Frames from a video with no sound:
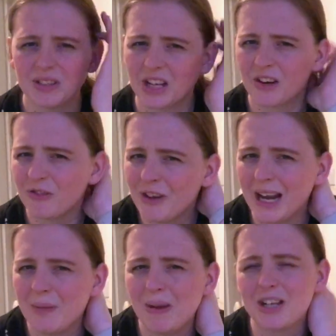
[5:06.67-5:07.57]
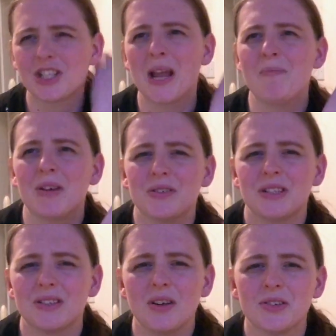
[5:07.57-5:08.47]
feels like a really big shame because
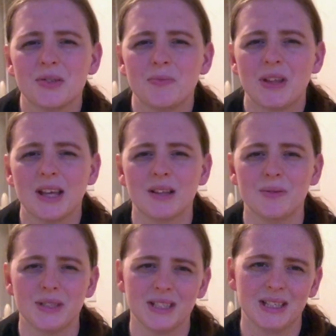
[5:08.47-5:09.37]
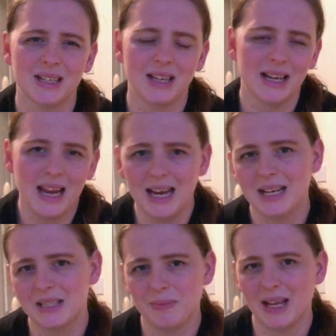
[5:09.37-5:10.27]
it's not something that was
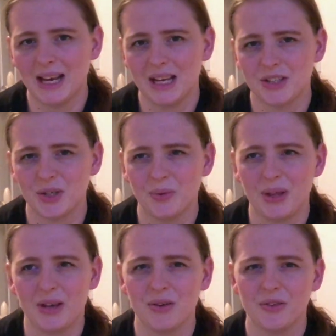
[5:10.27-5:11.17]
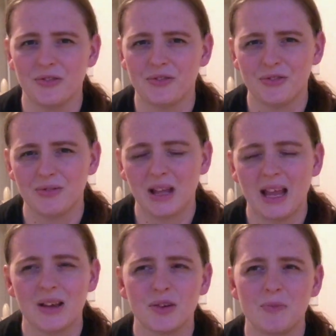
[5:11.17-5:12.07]
needed to be an issue.
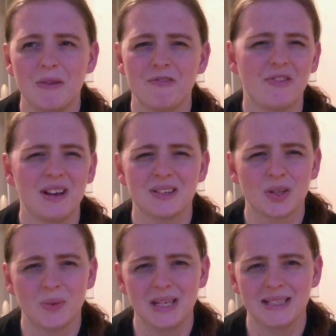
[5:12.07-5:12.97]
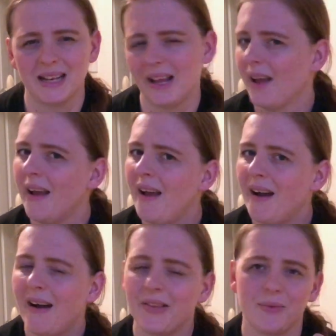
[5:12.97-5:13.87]
It could have been fixed so easily,
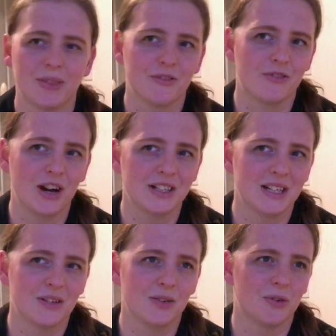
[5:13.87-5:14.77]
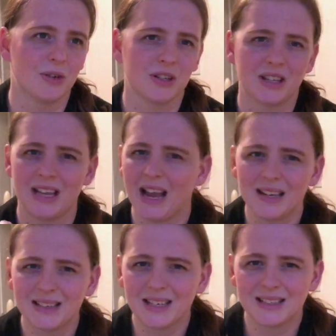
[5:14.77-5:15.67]
either with the writing or the
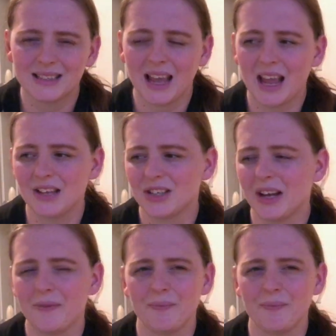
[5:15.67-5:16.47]
editing stage,